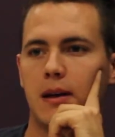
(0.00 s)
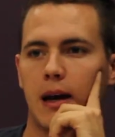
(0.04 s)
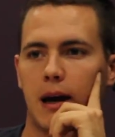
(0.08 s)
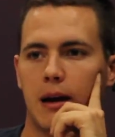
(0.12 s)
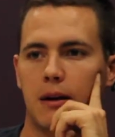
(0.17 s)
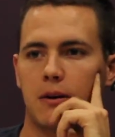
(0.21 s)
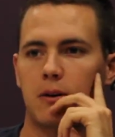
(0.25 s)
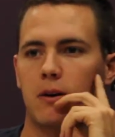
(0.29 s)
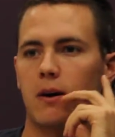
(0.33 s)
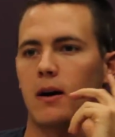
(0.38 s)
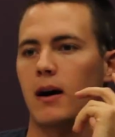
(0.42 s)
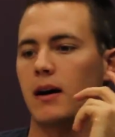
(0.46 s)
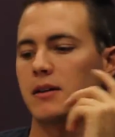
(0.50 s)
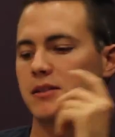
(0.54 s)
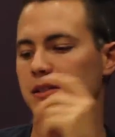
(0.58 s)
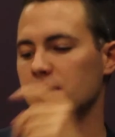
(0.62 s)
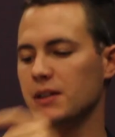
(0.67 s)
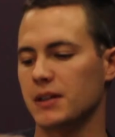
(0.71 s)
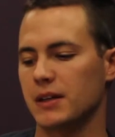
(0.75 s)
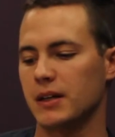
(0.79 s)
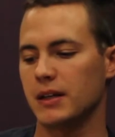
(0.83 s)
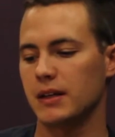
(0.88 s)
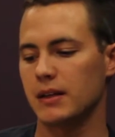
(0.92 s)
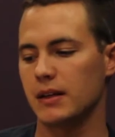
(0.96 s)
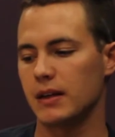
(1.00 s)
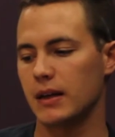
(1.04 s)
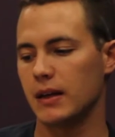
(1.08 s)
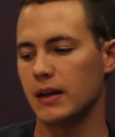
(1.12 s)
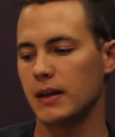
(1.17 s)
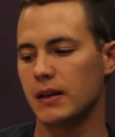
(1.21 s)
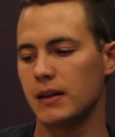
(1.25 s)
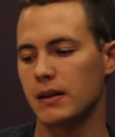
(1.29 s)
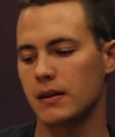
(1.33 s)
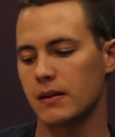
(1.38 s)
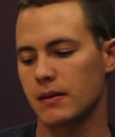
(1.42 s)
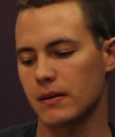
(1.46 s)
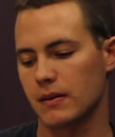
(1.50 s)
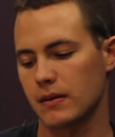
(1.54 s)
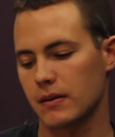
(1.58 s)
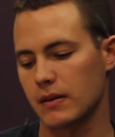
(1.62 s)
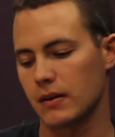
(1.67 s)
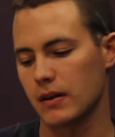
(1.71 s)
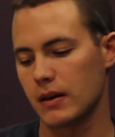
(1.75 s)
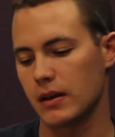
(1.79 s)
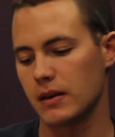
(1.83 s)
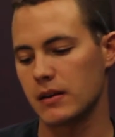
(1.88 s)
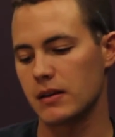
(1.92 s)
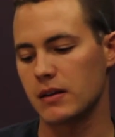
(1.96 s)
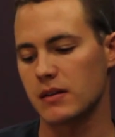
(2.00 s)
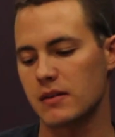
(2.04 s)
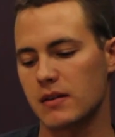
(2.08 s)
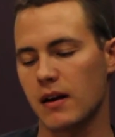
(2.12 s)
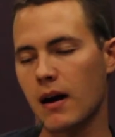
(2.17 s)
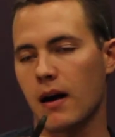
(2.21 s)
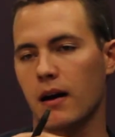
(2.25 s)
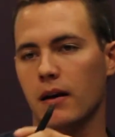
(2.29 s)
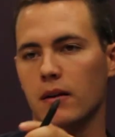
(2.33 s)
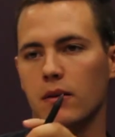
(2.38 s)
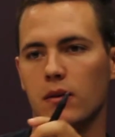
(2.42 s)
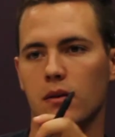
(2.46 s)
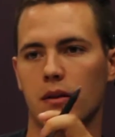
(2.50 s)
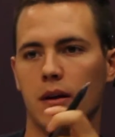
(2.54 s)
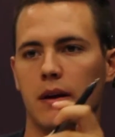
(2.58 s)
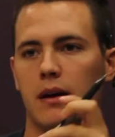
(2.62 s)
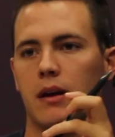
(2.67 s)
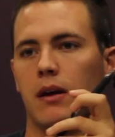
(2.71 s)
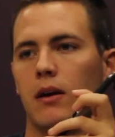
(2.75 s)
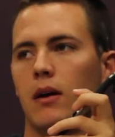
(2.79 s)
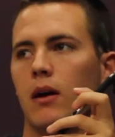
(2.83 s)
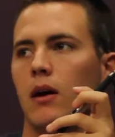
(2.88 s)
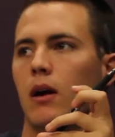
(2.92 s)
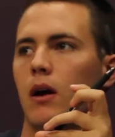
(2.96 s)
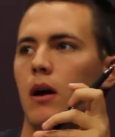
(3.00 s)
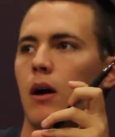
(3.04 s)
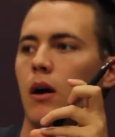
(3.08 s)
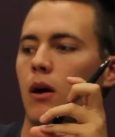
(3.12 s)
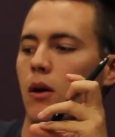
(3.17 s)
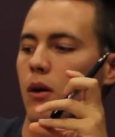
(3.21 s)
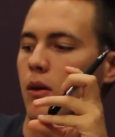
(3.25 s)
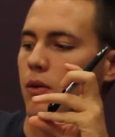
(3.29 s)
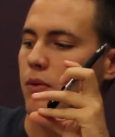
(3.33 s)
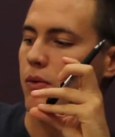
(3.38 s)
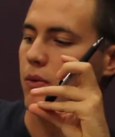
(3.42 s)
when I applied for the team,